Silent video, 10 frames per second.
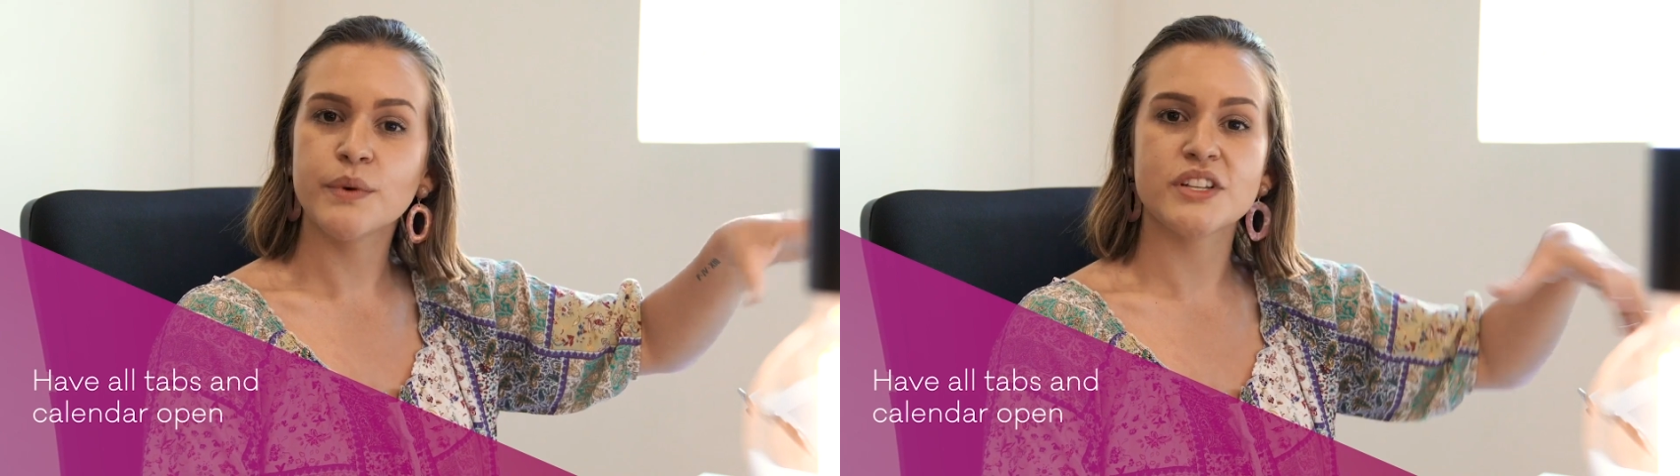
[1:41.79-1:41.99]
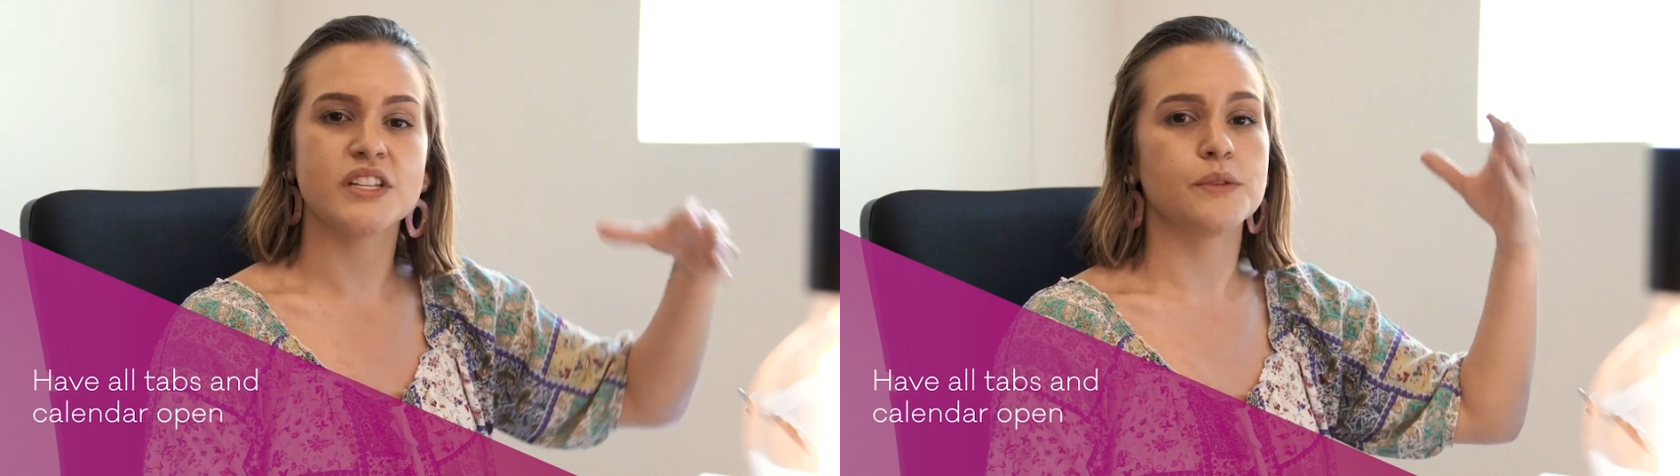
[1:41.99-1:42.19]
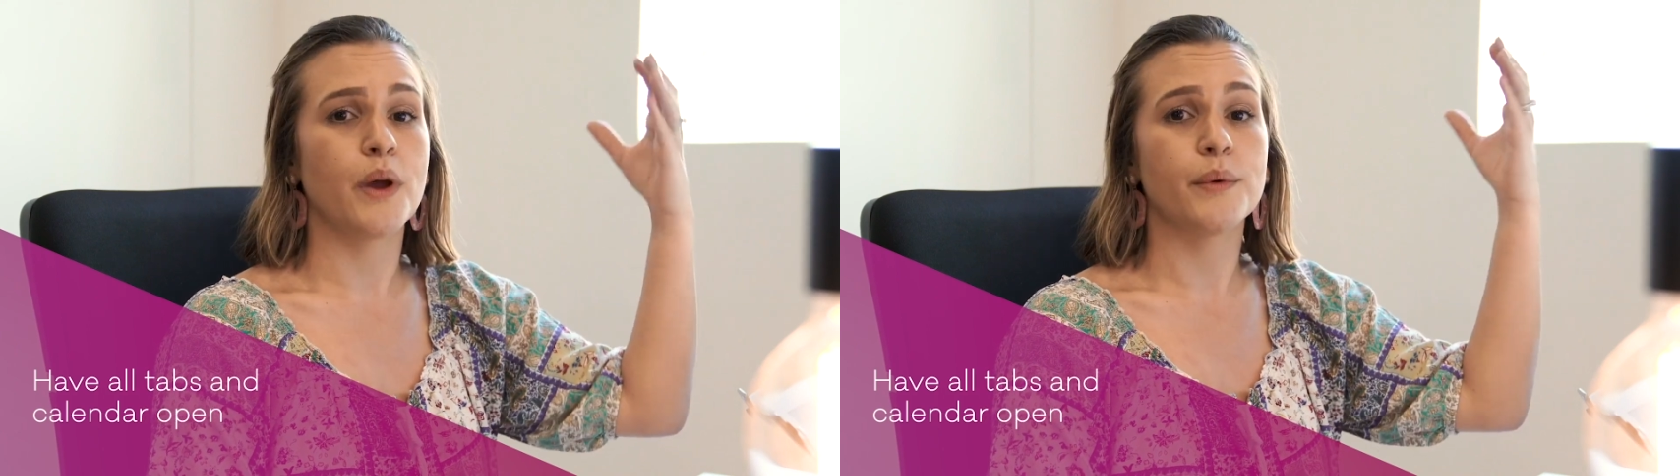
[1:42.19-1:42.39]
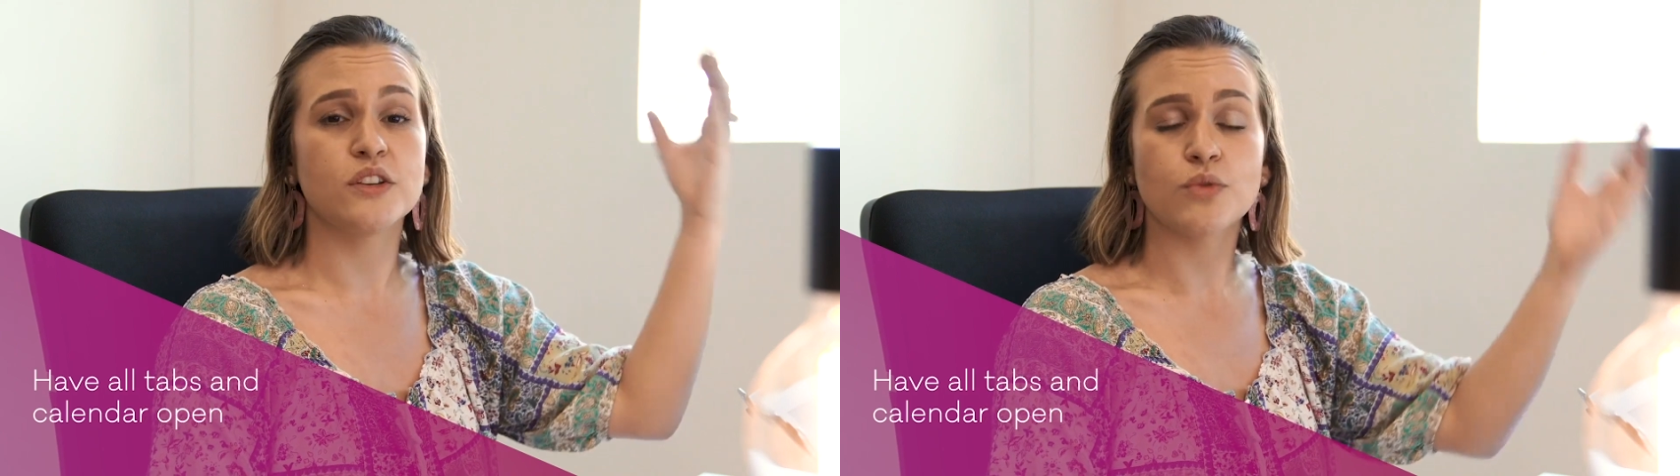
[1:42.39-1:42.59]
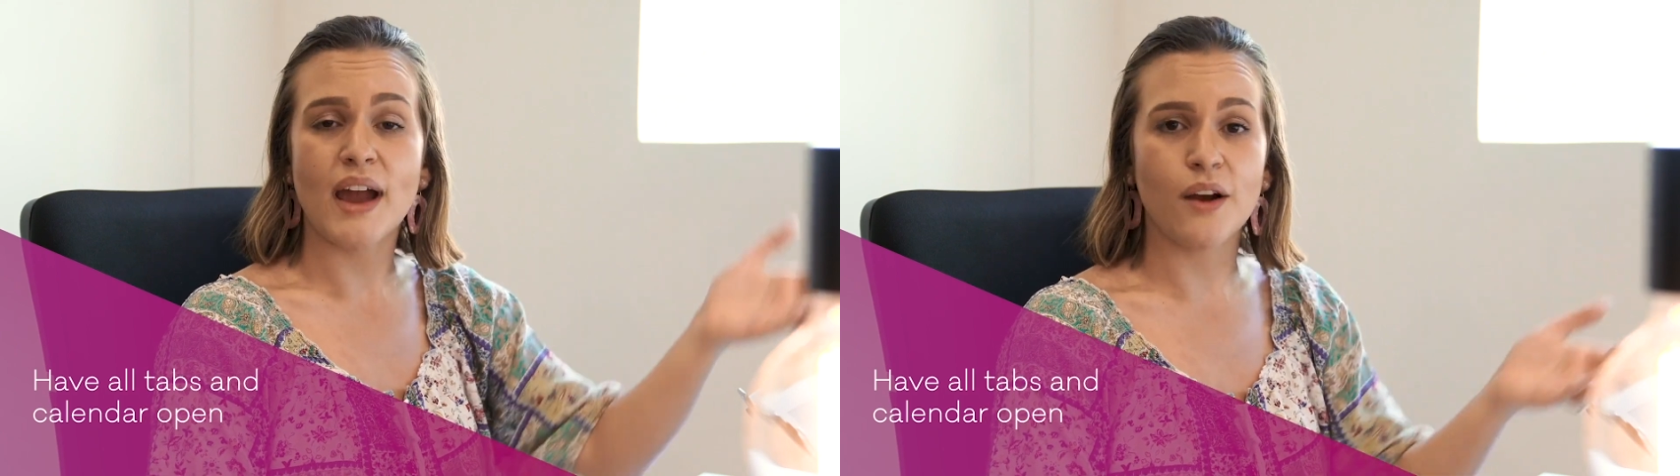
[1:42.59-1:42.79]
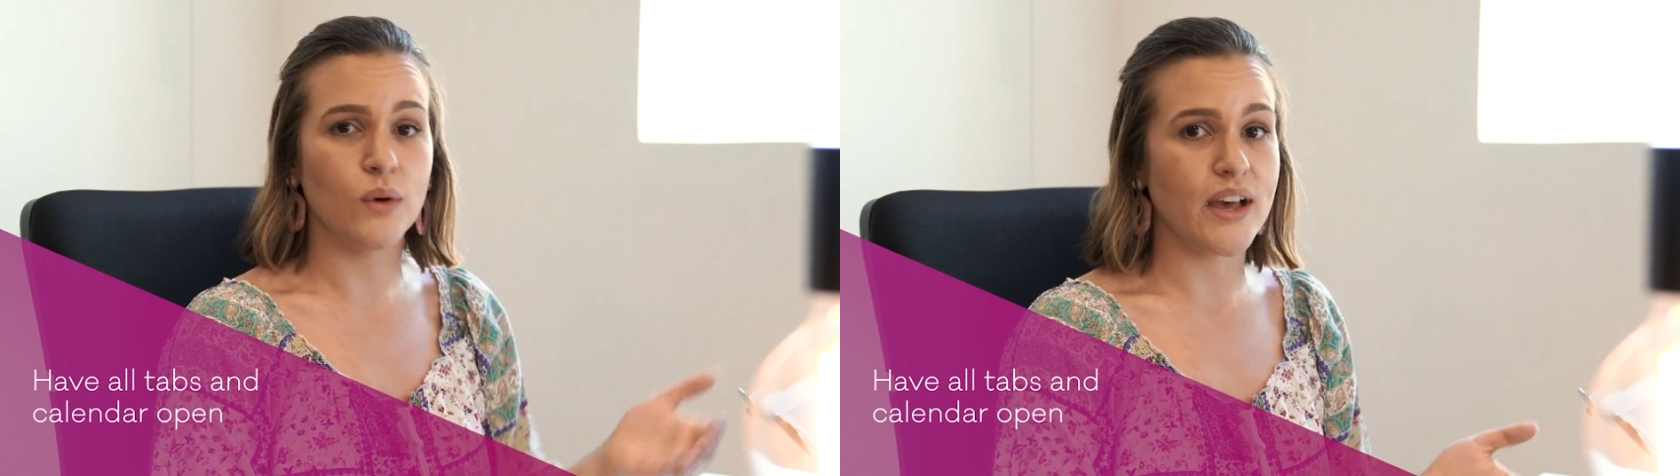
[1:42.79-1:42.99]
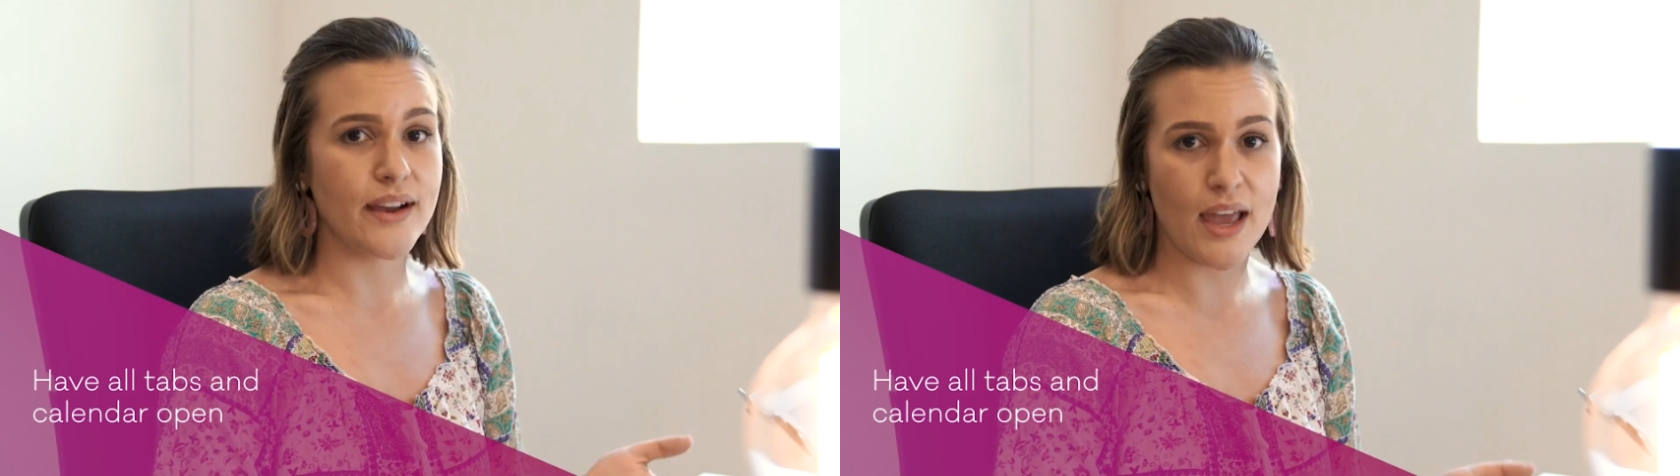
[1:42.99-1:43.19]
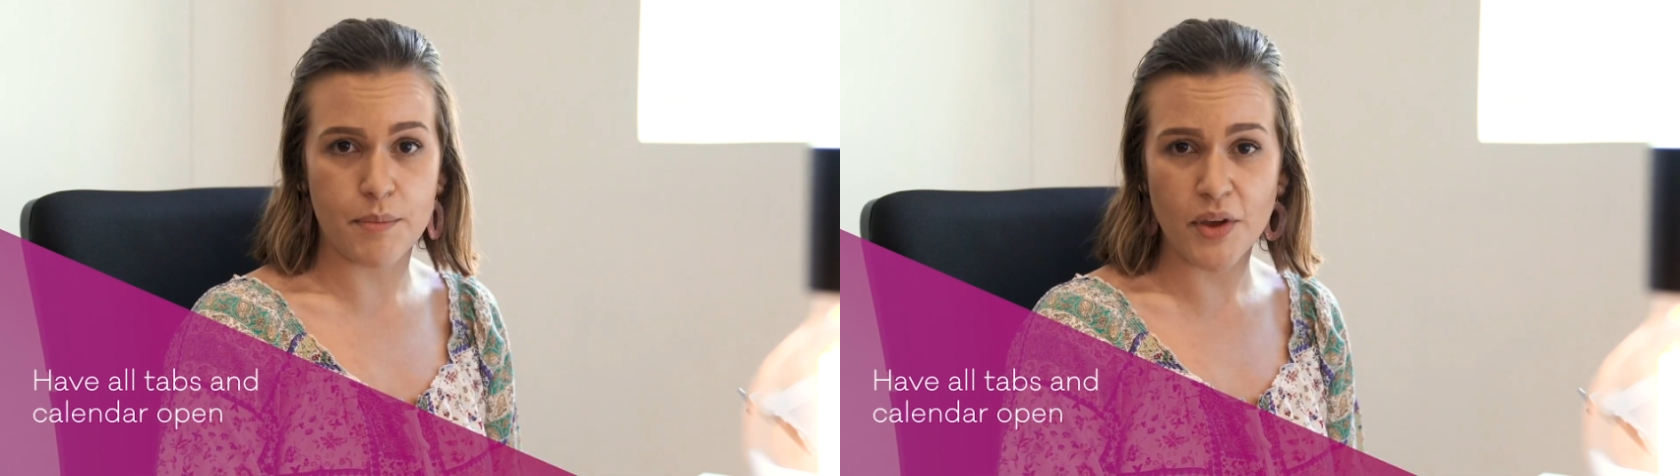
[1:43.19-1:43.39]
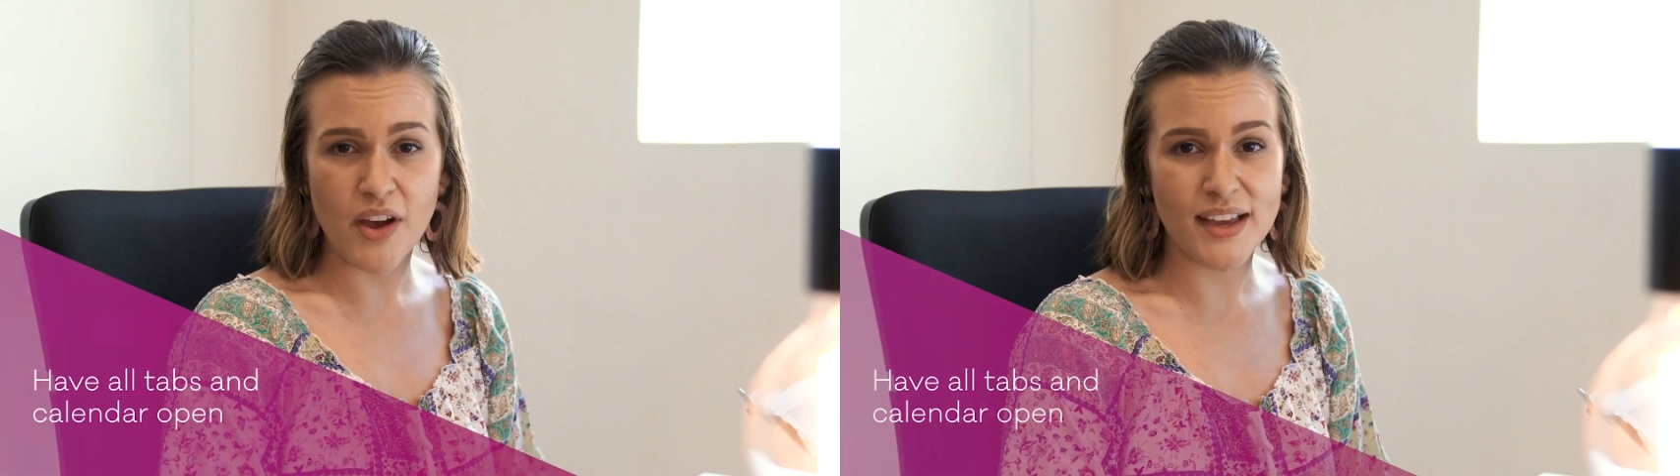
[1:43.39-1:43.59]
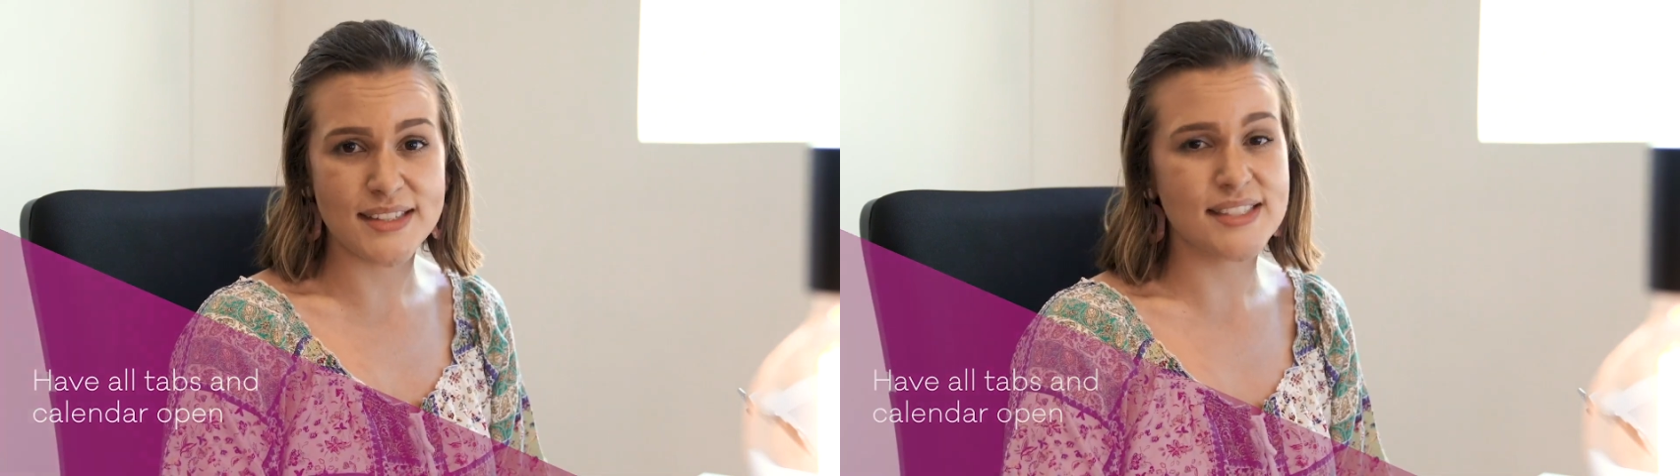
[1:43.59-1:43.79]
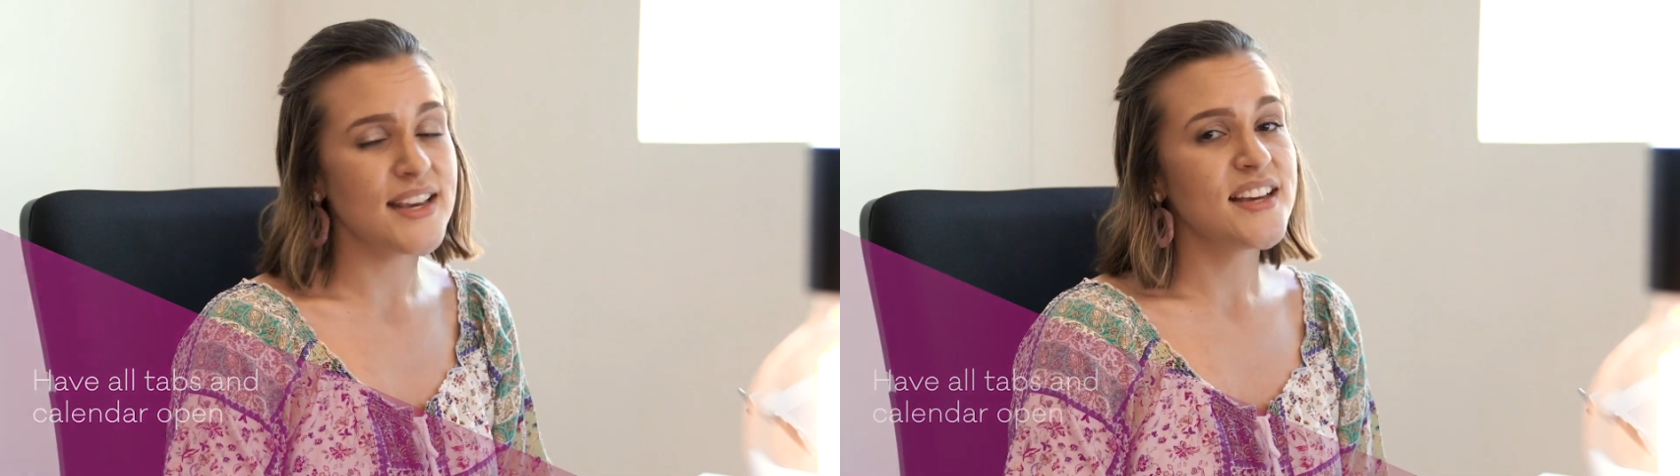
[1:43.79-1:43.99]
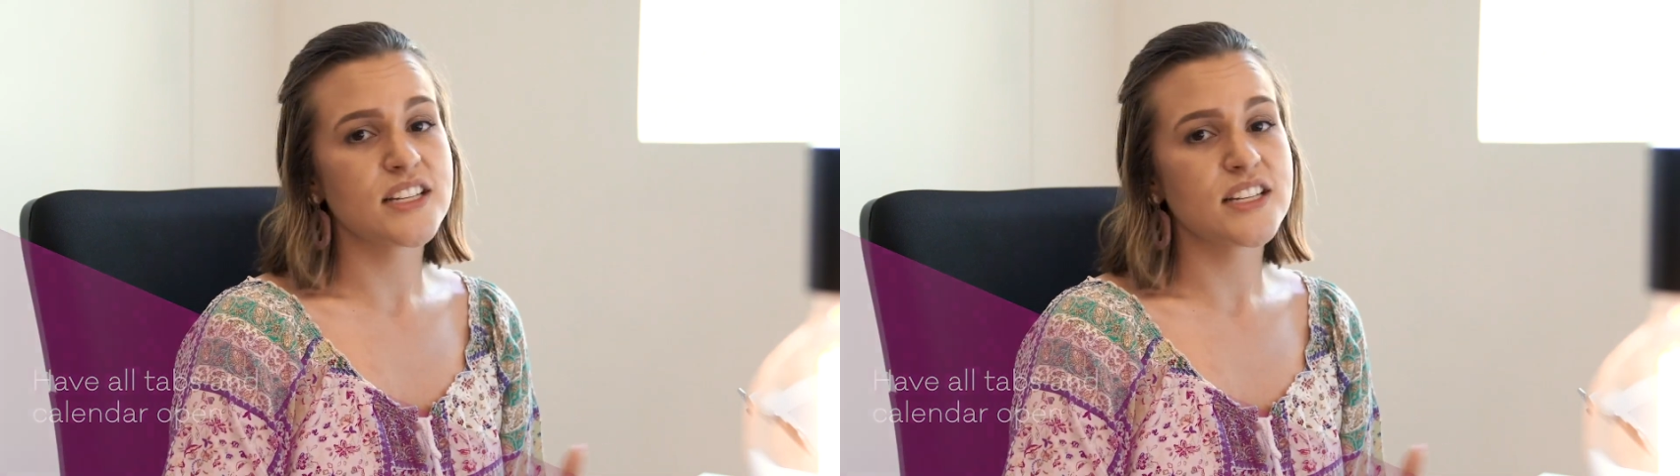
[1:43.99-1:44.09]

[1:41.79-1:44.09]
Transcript: which is where we track all our KPIs